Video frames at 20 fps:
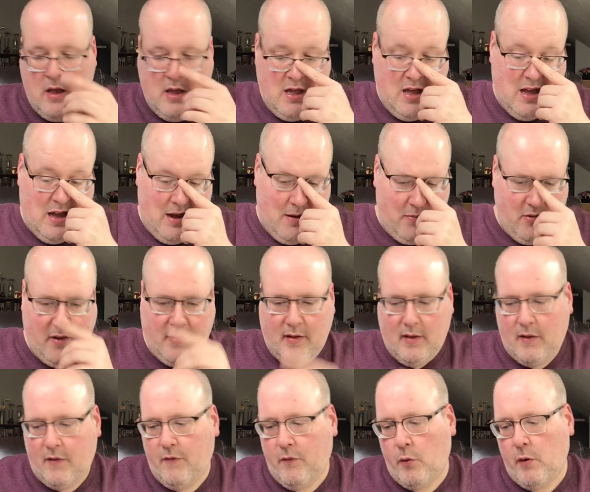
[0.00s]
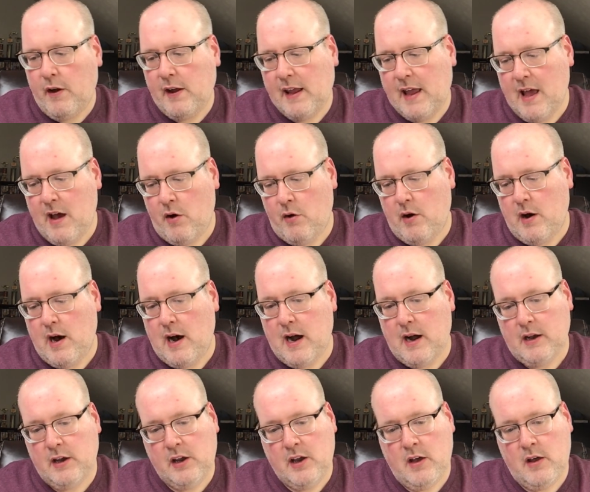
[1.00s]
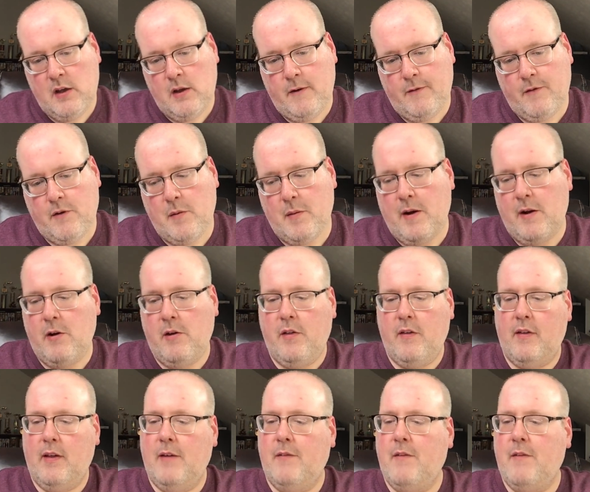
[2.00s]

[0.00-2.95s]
This is 40 count Anya from Under the Sea